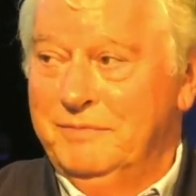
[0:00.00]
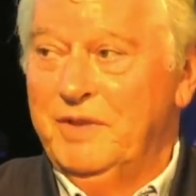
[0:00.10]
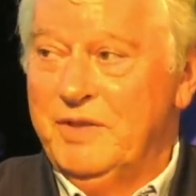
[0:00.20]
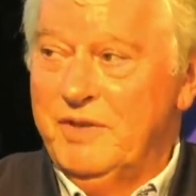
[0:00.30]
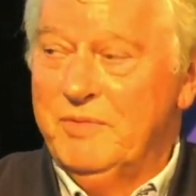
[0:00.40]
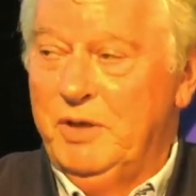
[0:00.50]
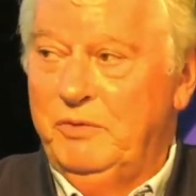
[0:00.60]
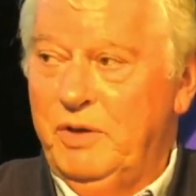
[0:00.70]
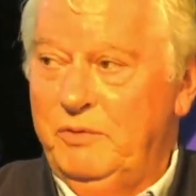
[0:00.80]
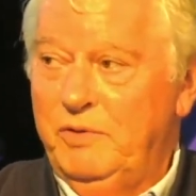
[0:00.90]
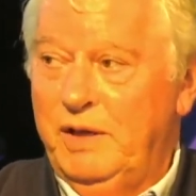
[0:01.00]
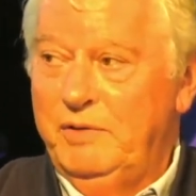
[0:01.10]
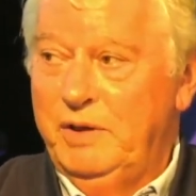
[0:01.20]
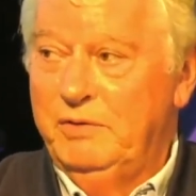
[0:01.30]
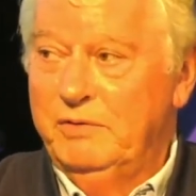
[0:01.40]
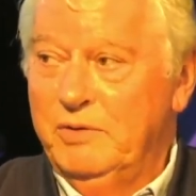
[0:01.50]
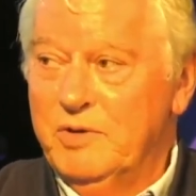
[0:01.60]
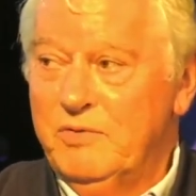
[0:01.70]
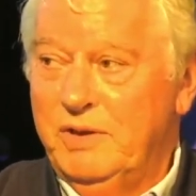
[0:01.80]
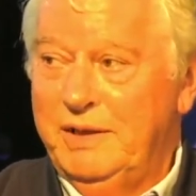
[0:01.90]
this is my friend Flavio, of
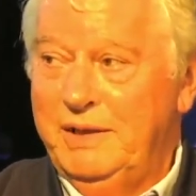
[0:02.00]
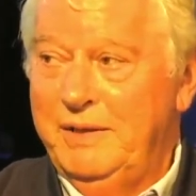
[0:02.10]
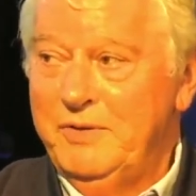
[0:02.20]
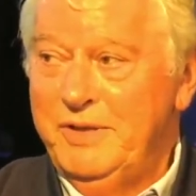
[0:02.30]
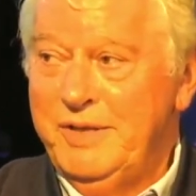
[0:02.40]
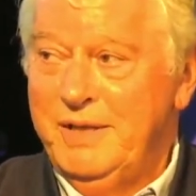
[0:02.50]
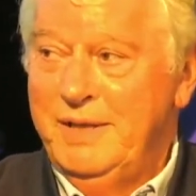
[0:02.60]
course, running the engines,